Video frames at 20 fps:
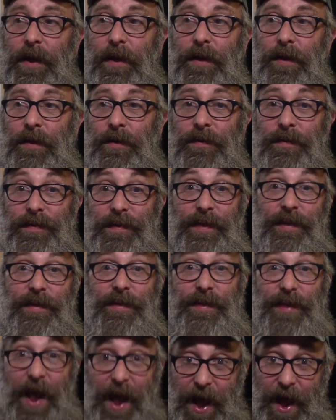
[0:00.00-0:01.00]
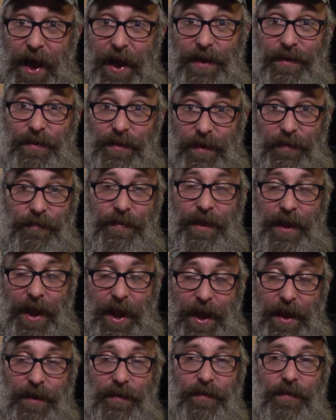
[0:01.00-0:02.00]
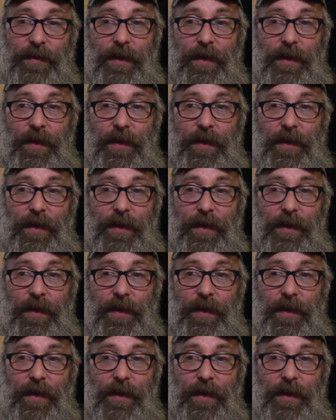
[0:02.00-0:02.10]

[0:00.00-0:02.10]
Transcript: is the size of the eggs.